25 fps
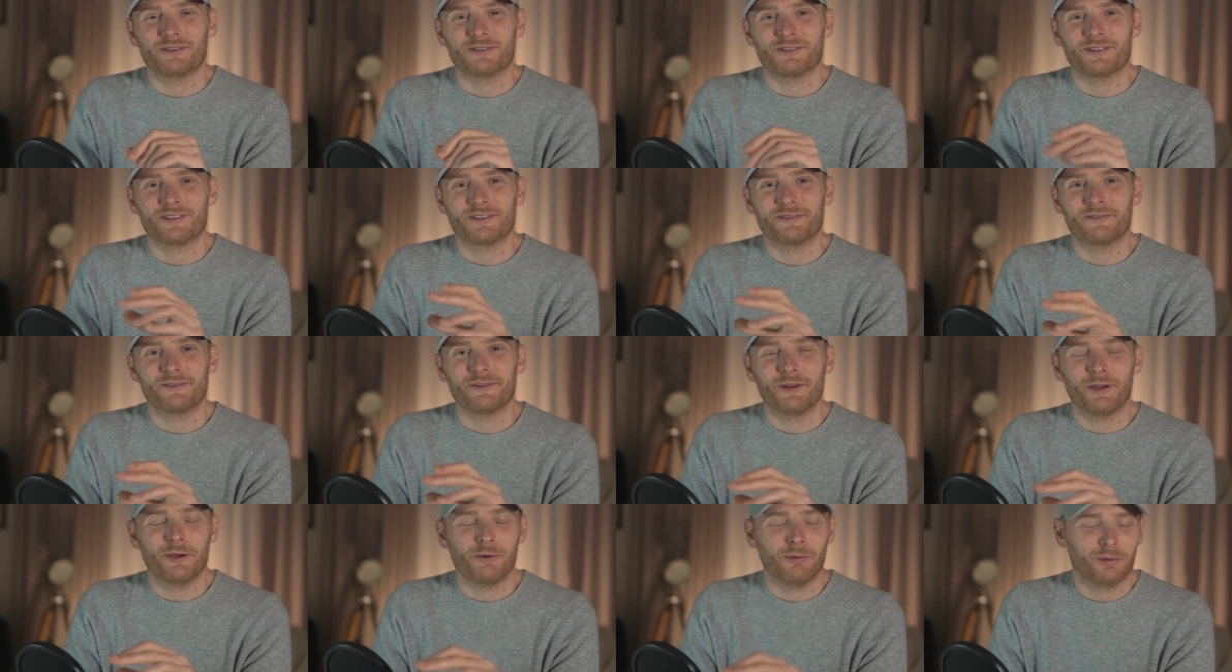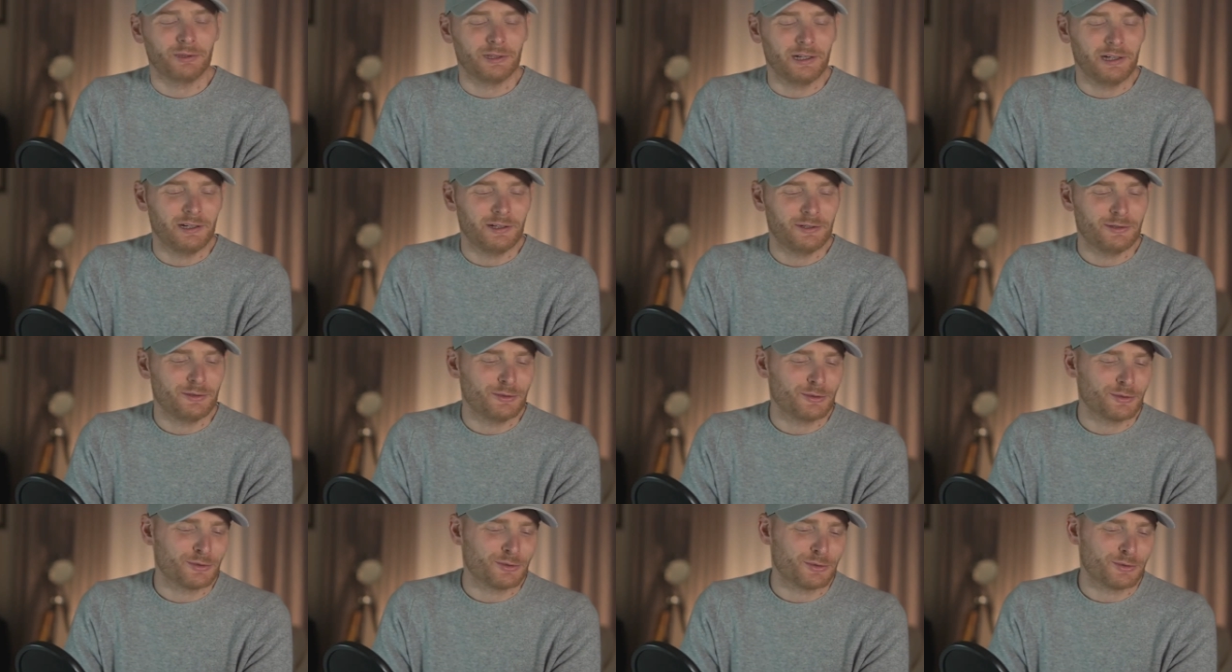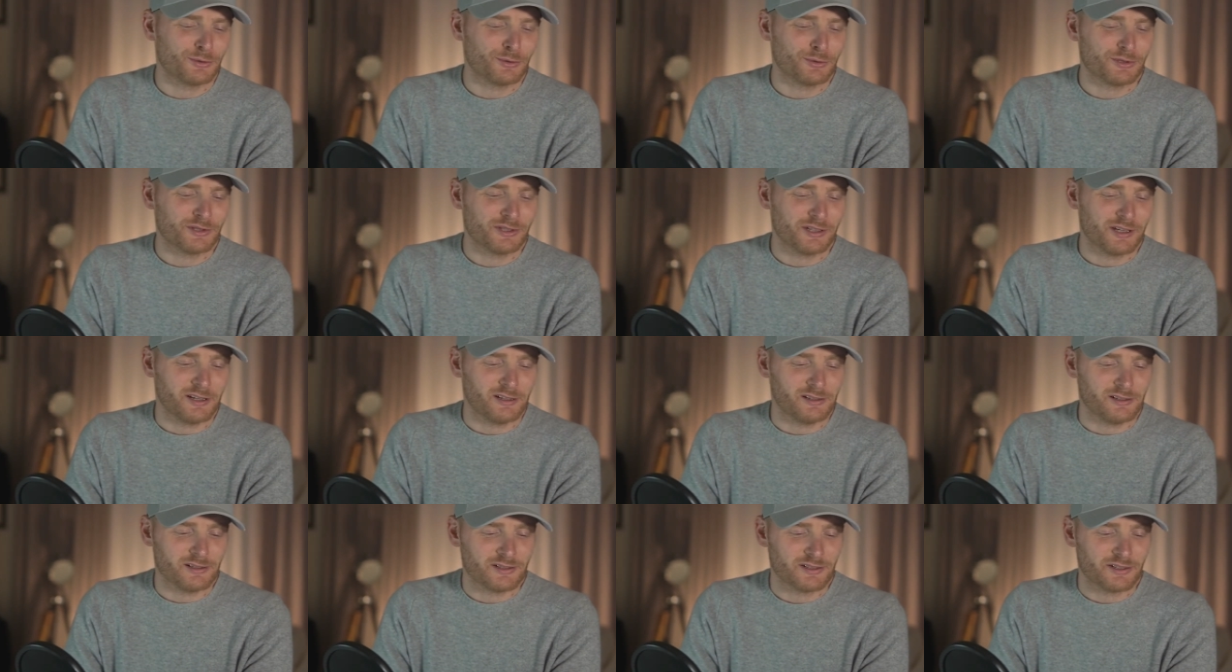In this video I want to lead you through
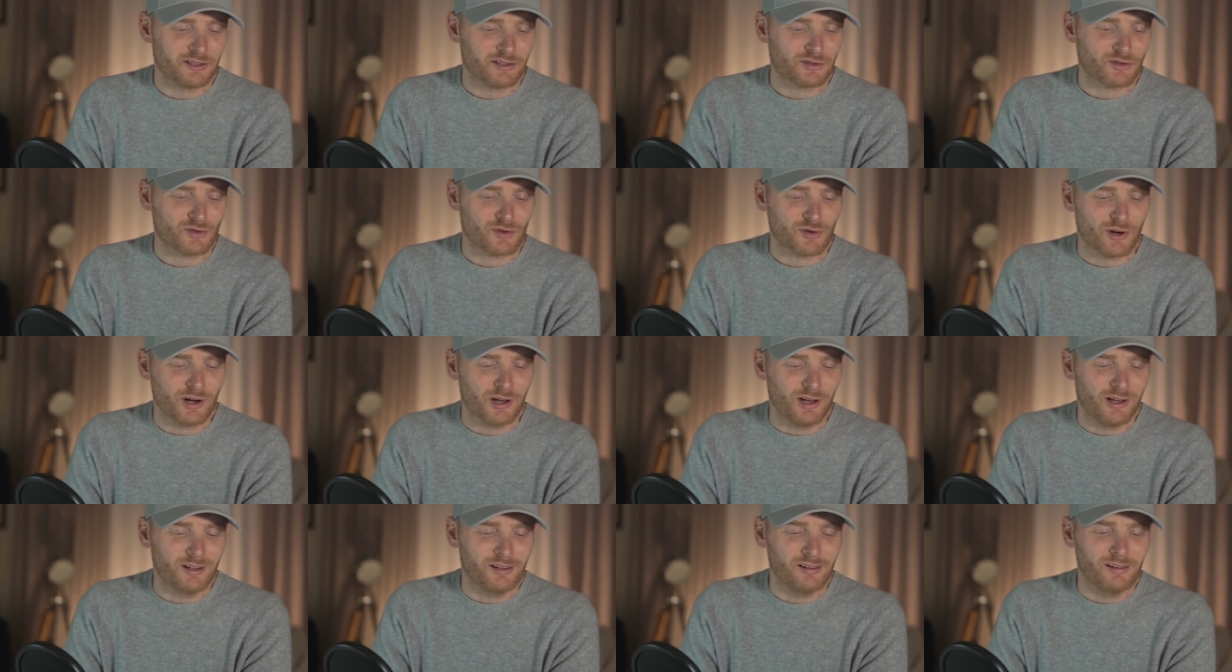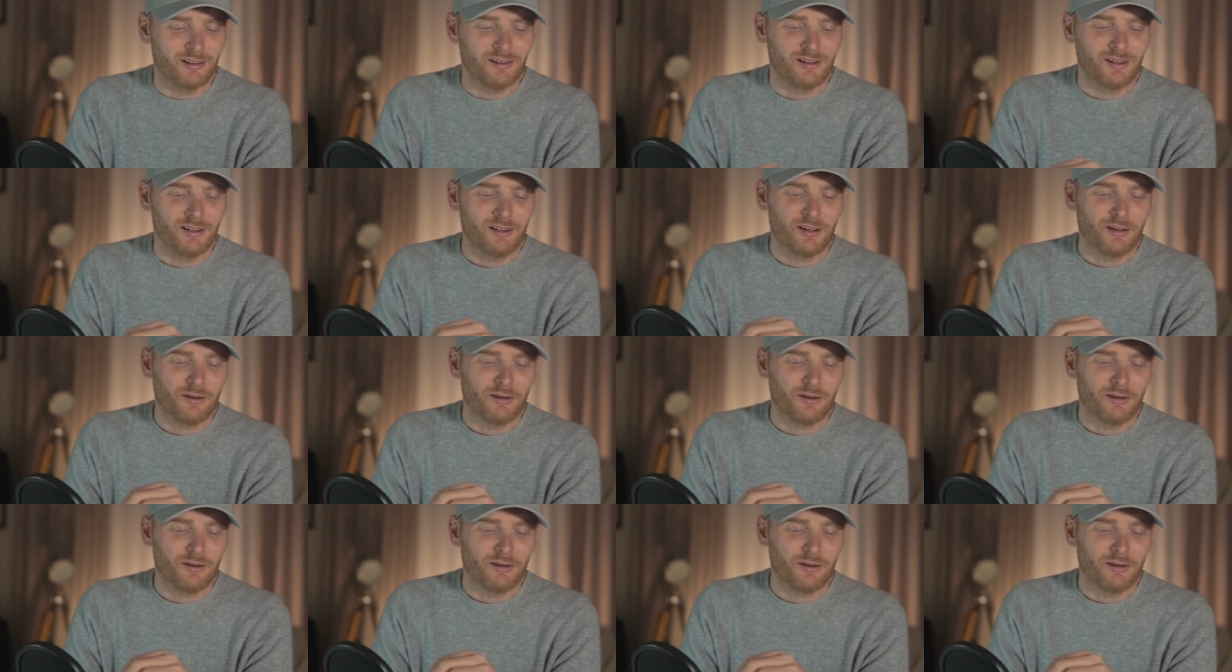Sales Central